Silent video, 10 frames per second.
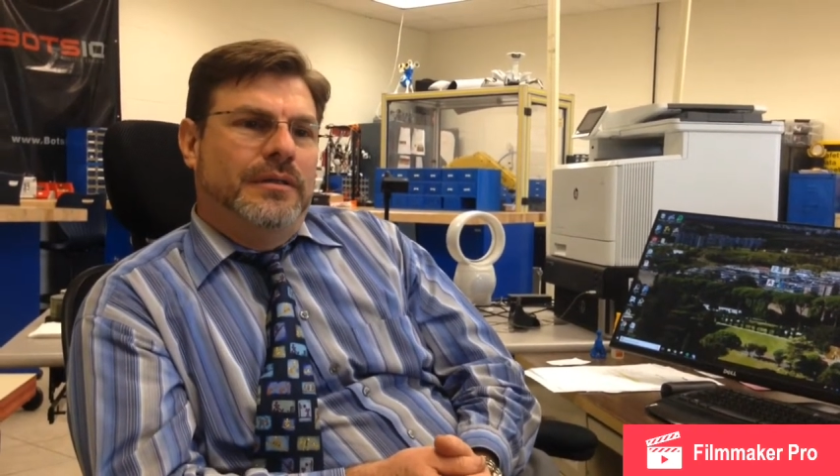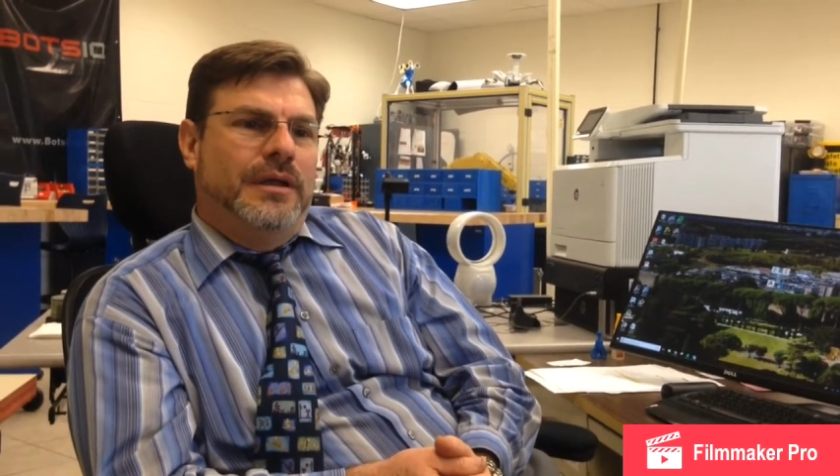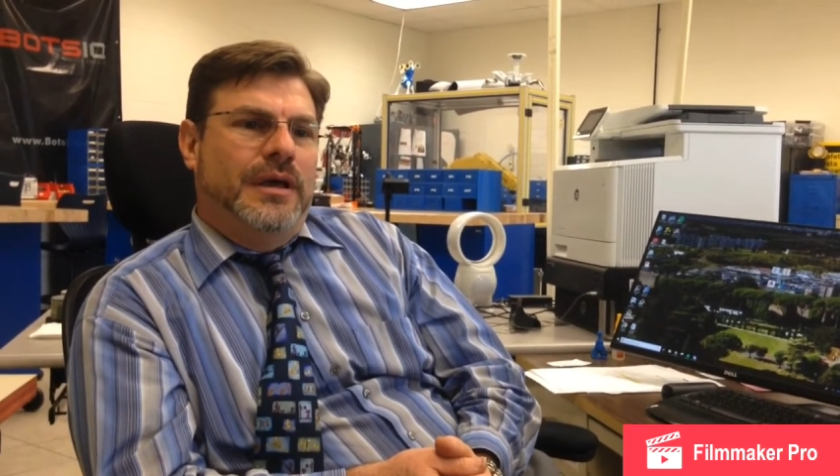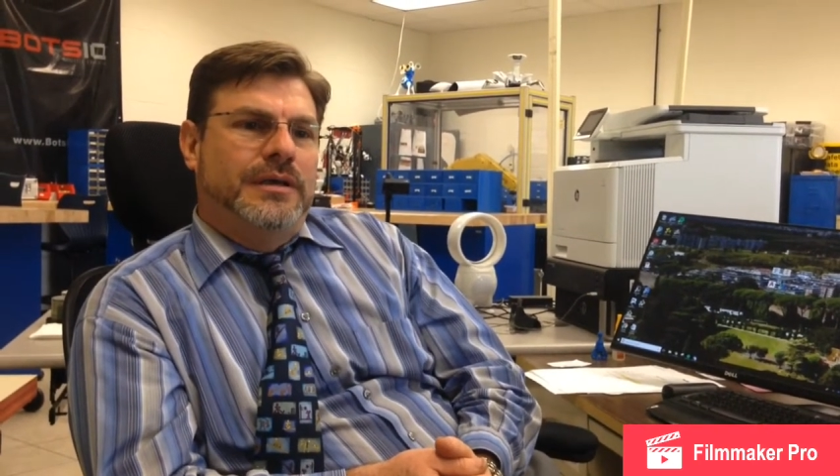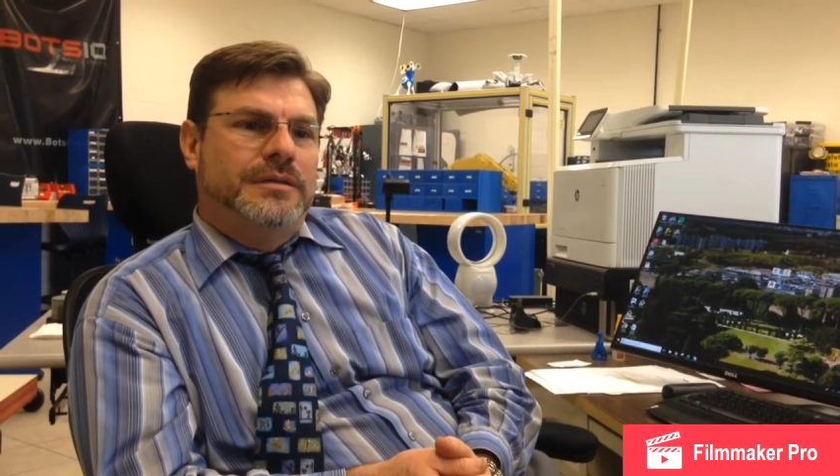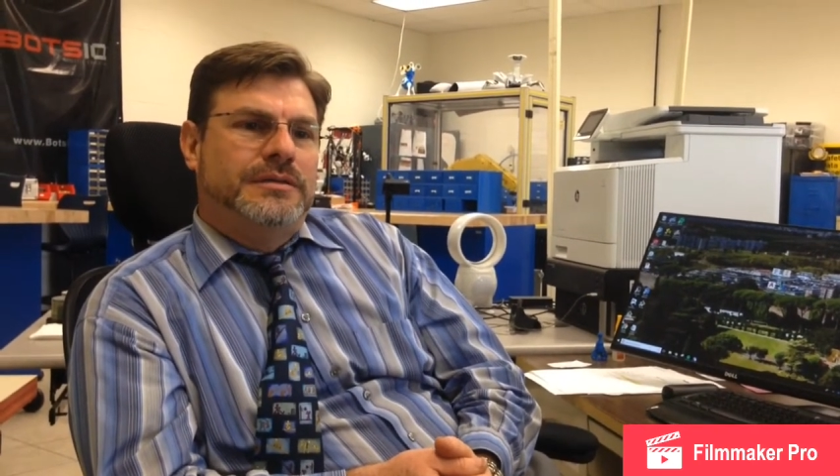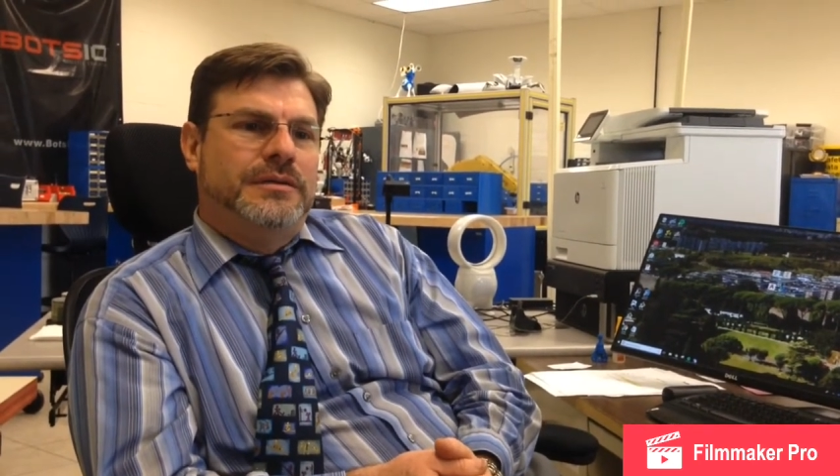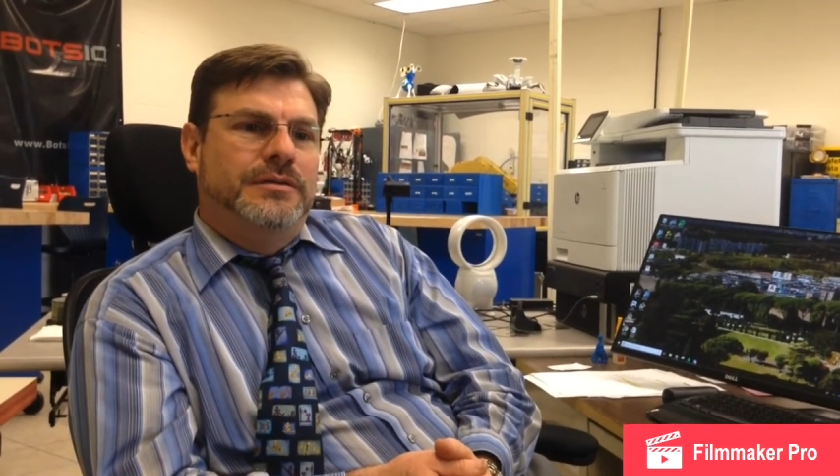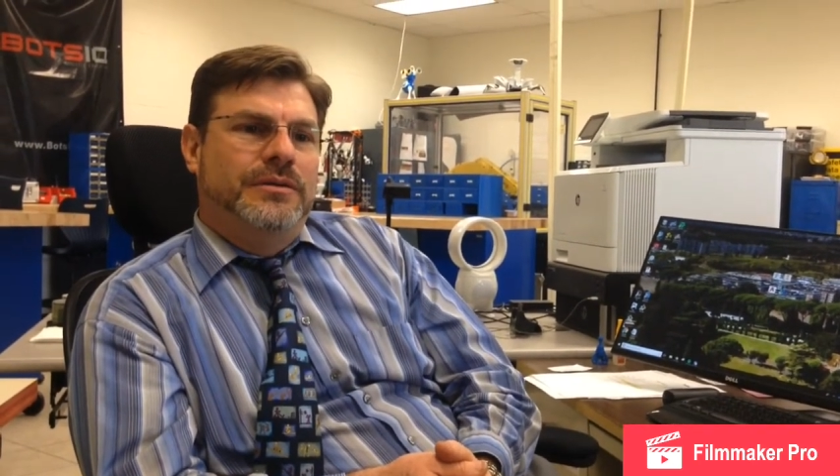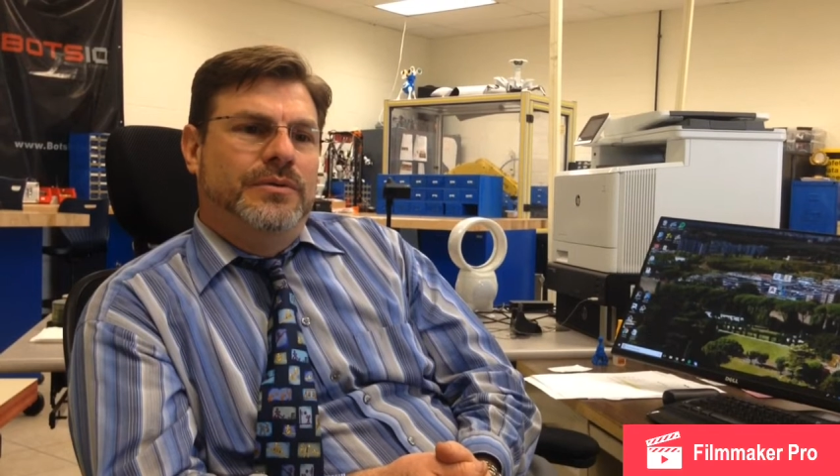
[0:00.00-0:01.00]
has to
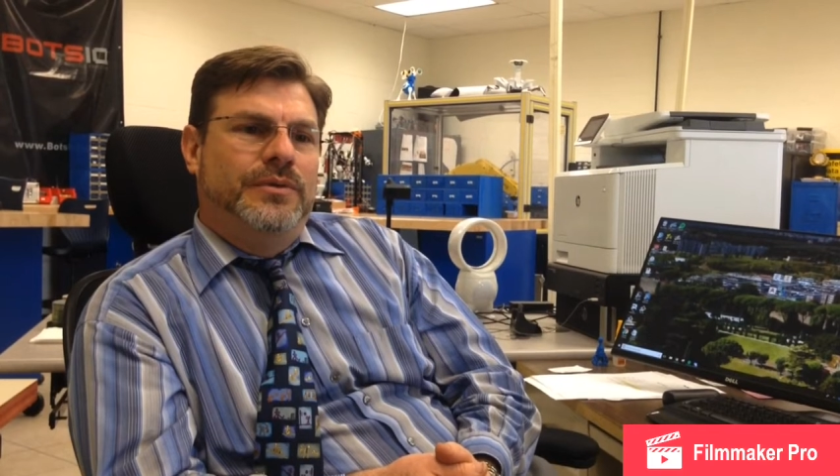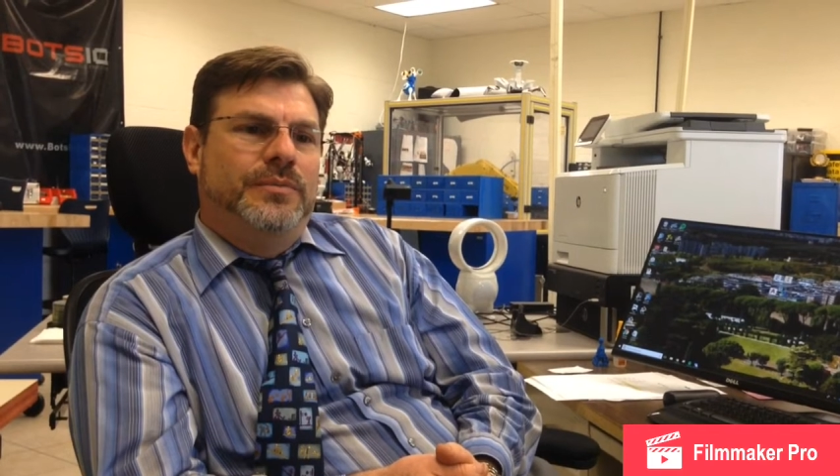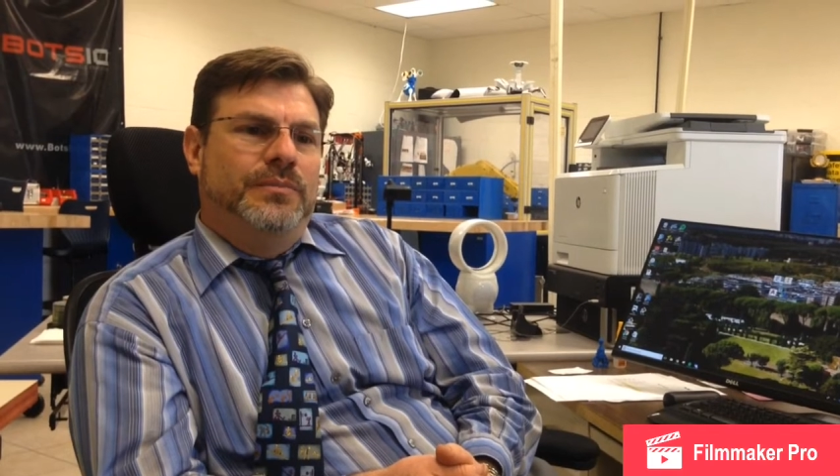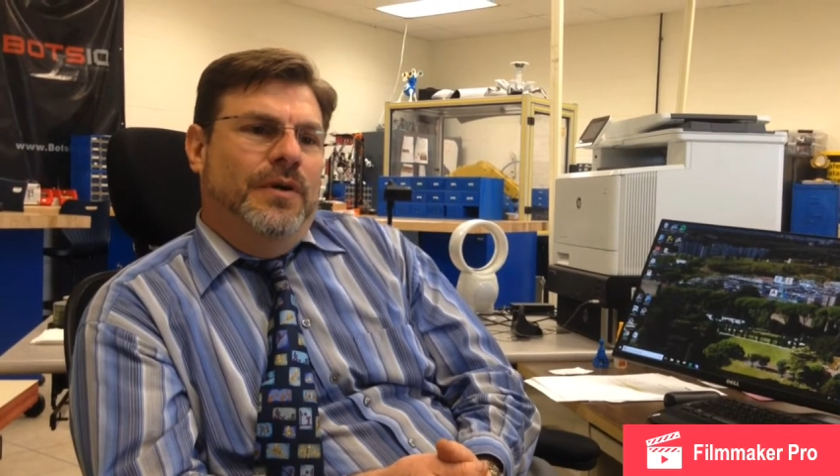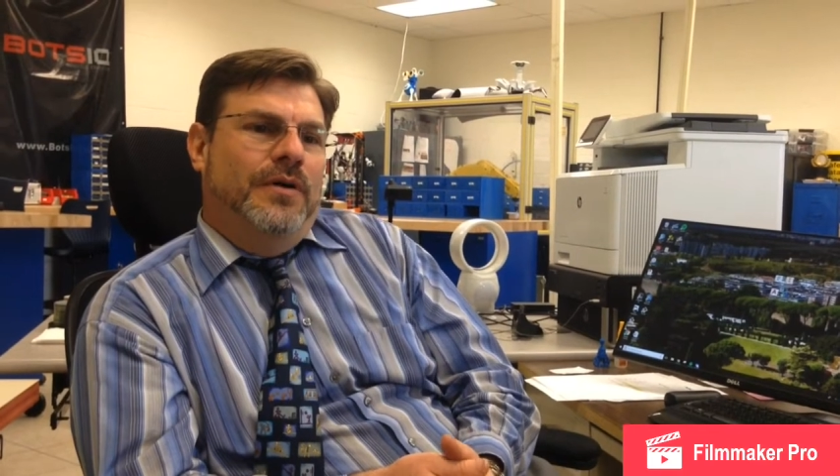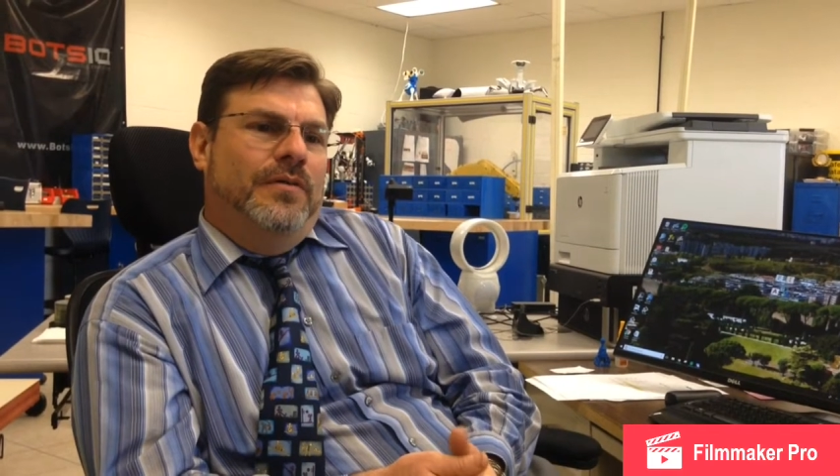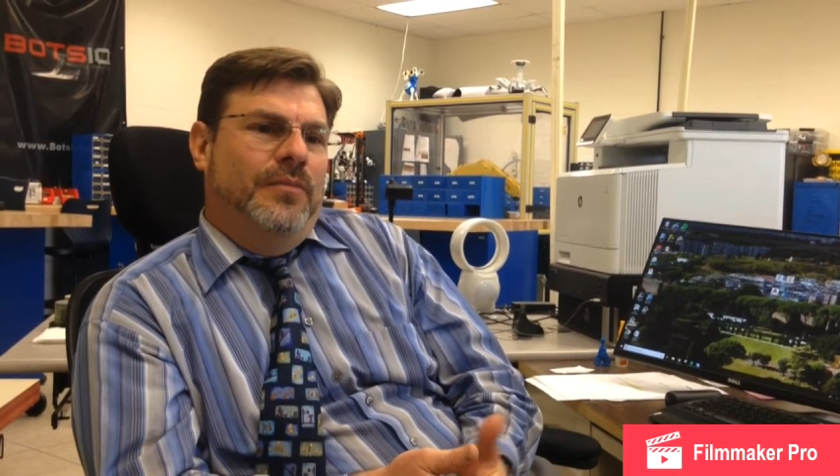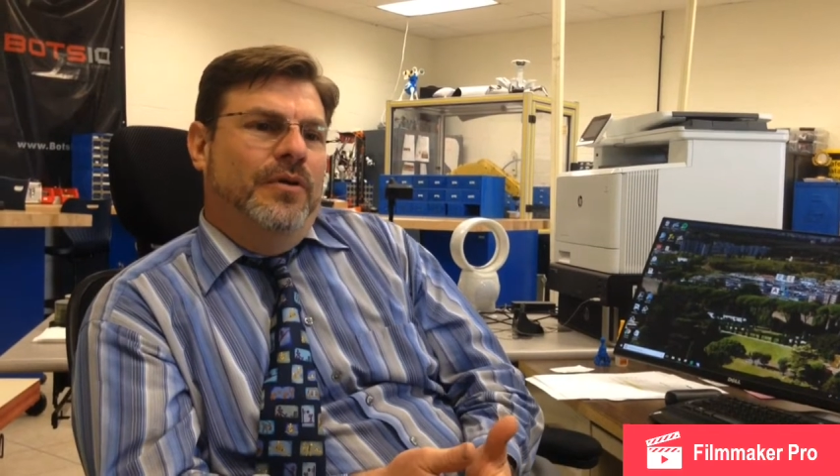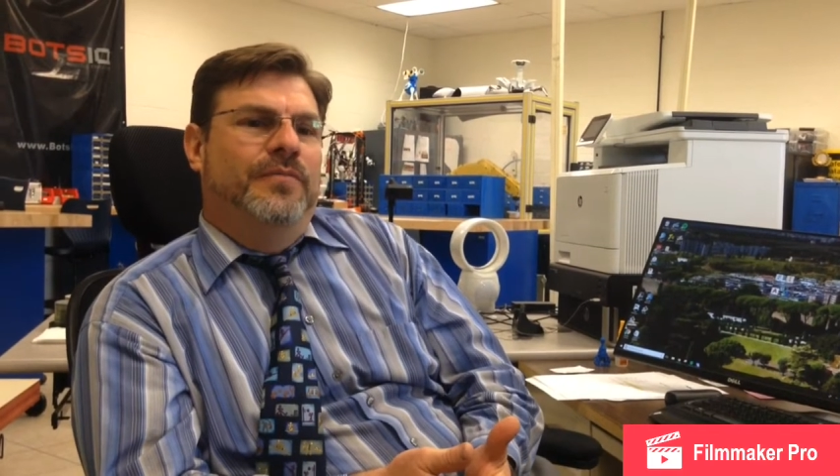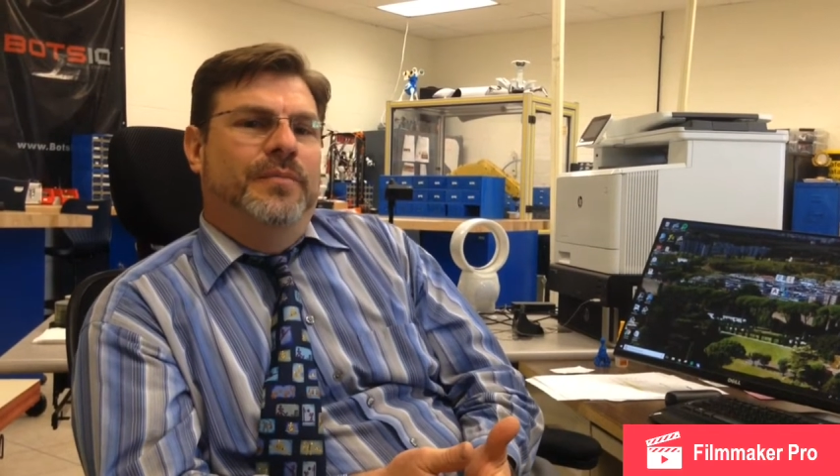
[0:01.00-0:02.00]
do with
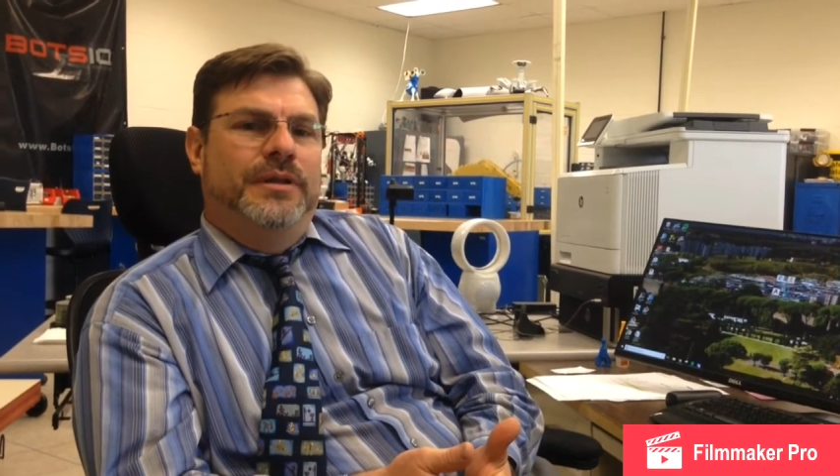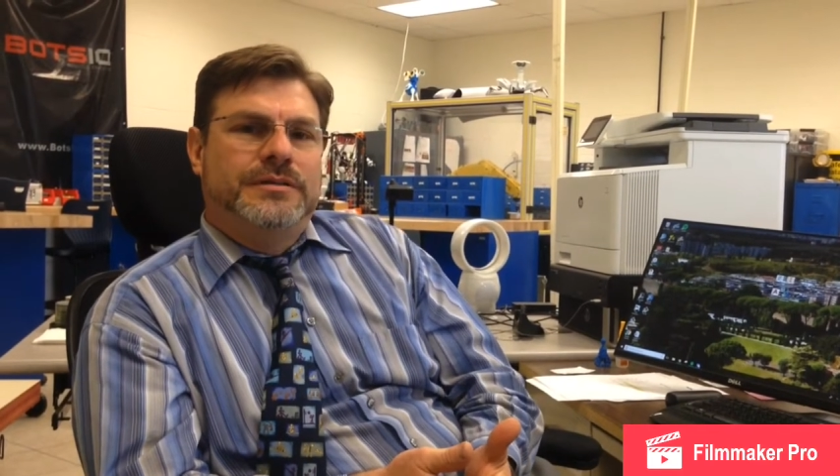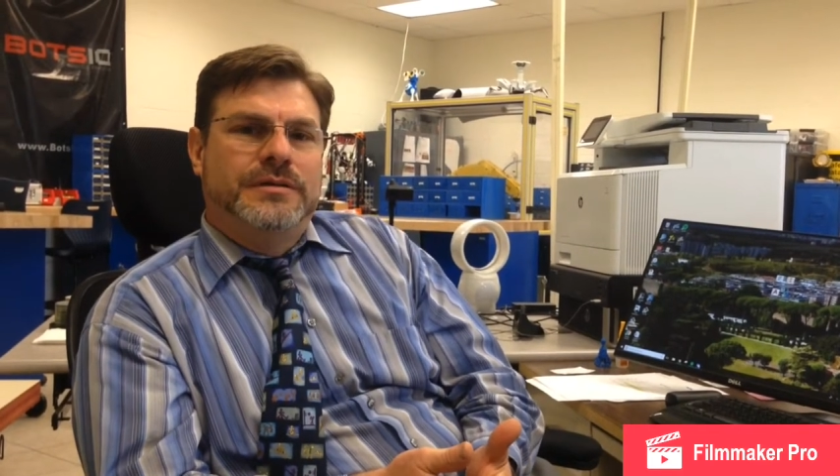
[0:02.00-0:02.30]
movement.